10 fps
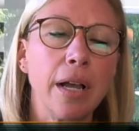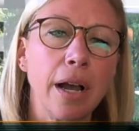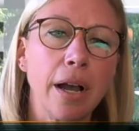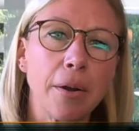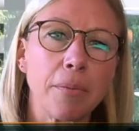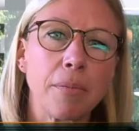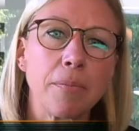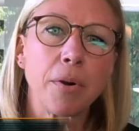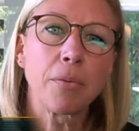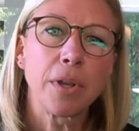
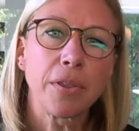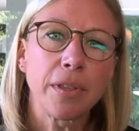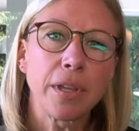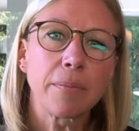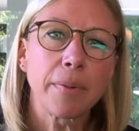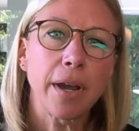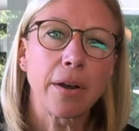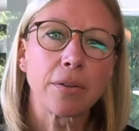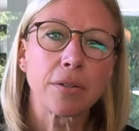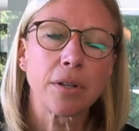But we think
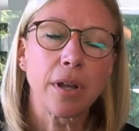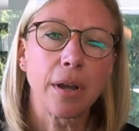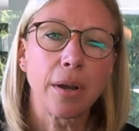about,